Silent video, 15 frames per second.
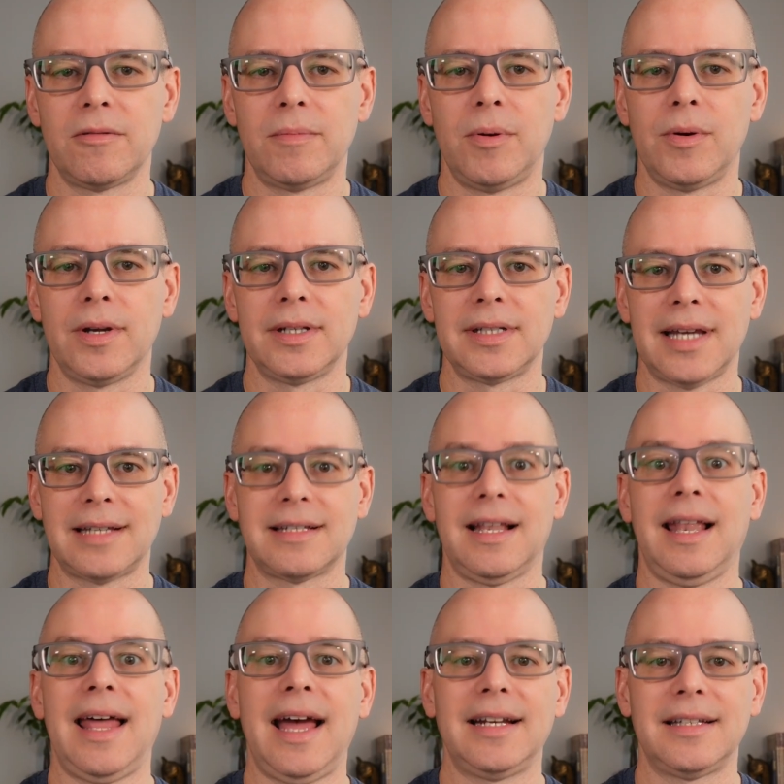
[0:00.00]
points as a
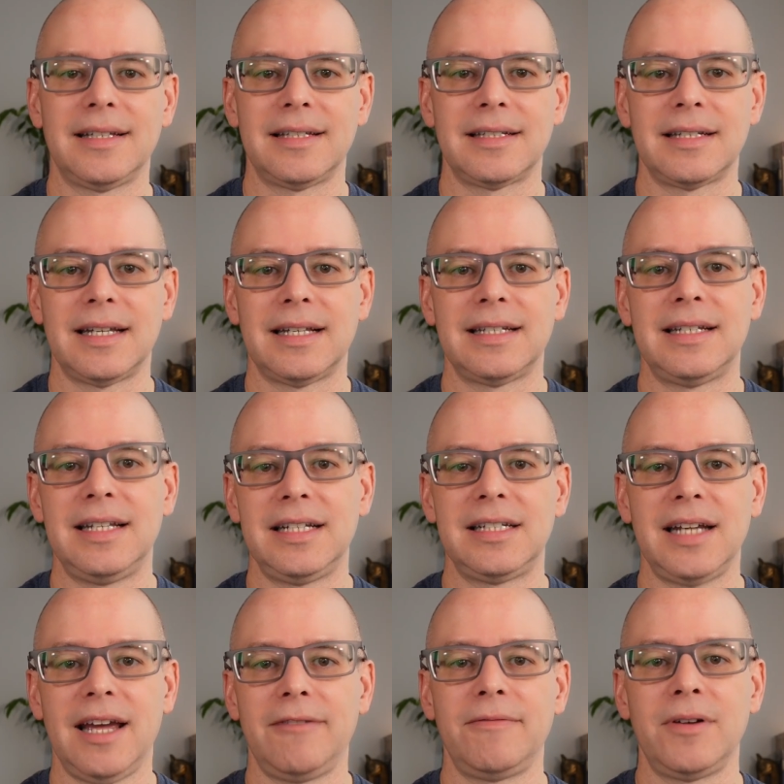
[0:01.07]
last ditch
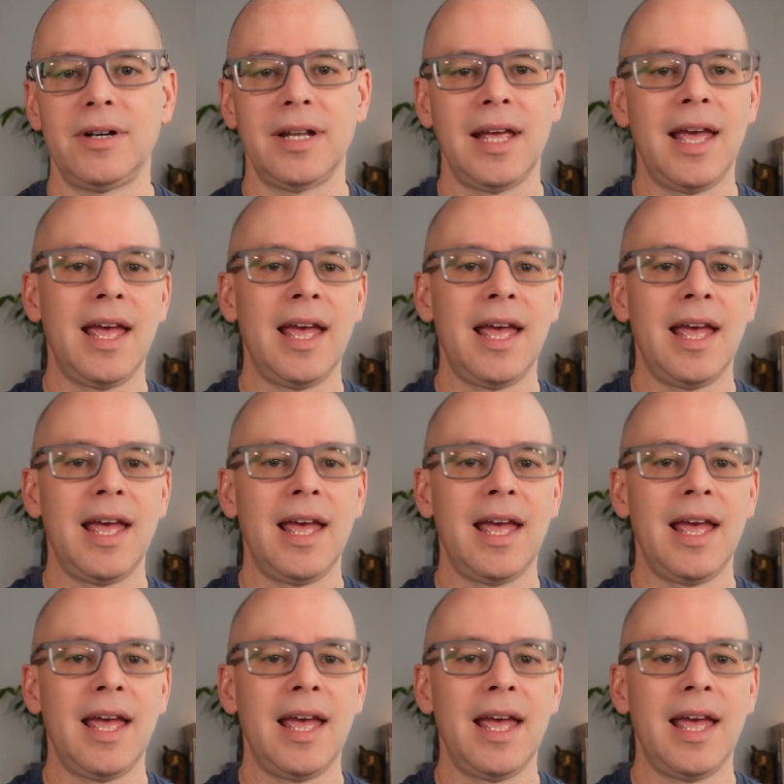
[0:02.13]
effort,